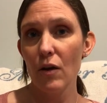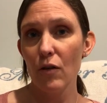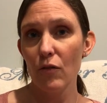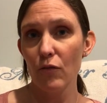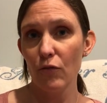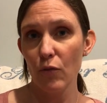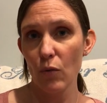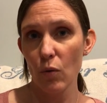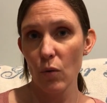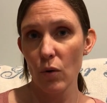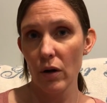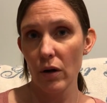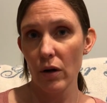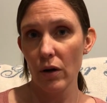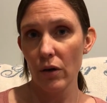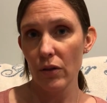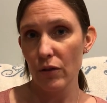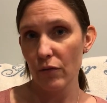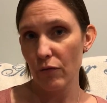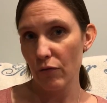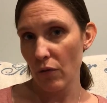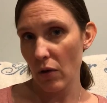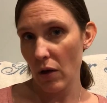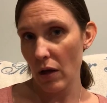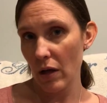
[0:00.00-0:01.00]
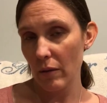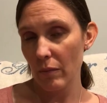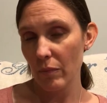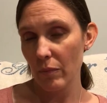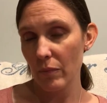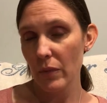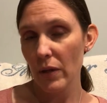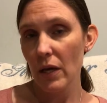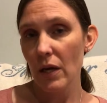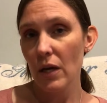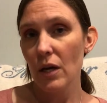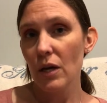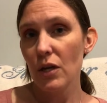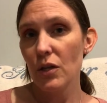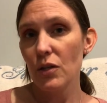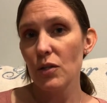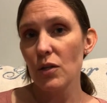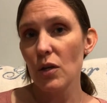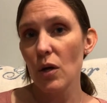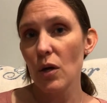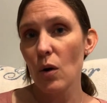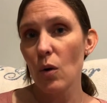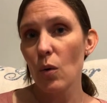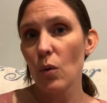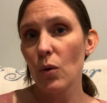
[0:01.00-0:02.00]
for the fall.
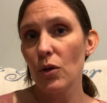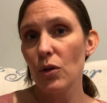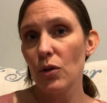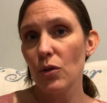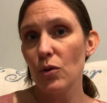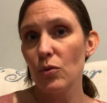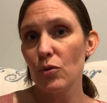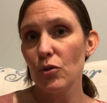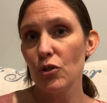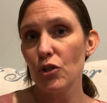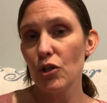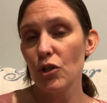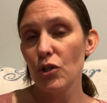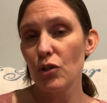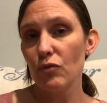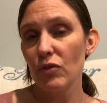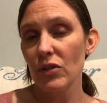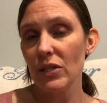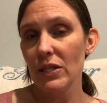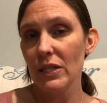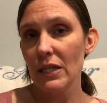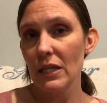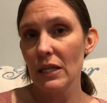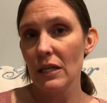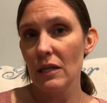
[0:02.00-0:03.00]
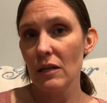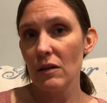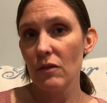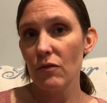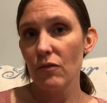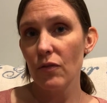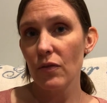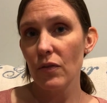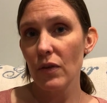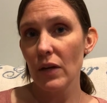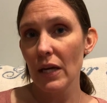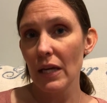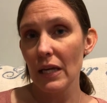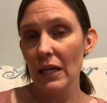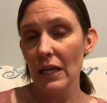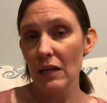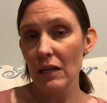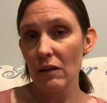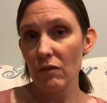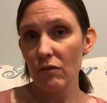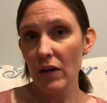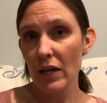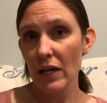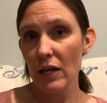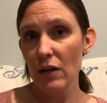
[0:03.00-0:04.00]
So you should receive an
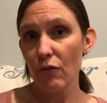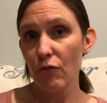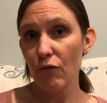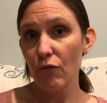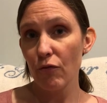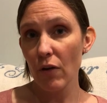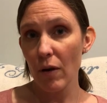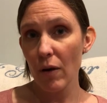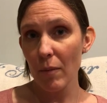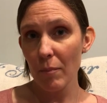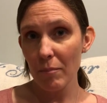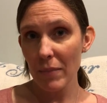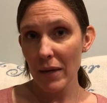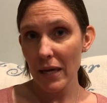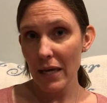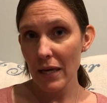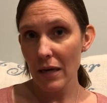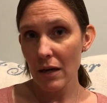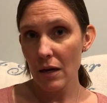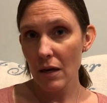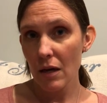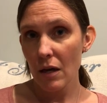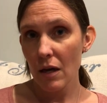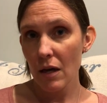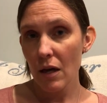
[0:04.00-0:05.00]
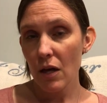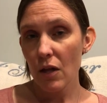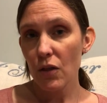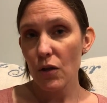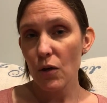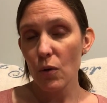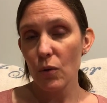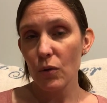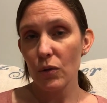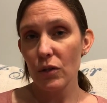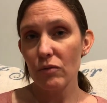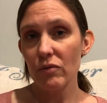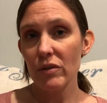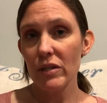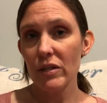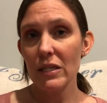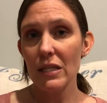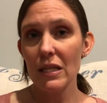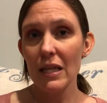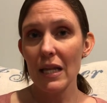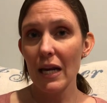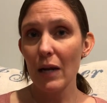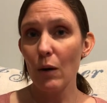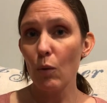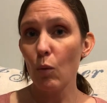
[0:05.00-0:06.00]
invite from me. The only reason
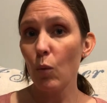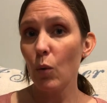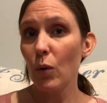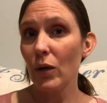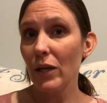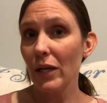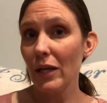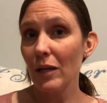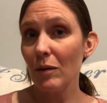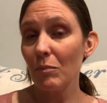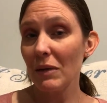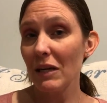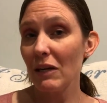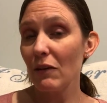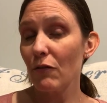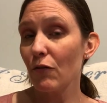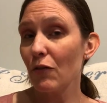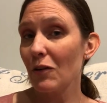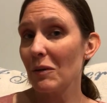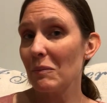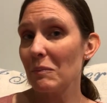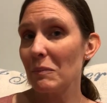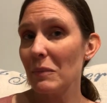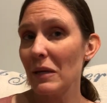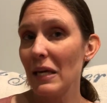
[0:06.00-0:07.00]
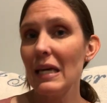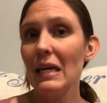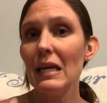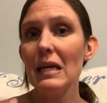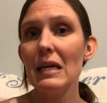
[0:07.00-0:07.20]
that it wouldn't be from me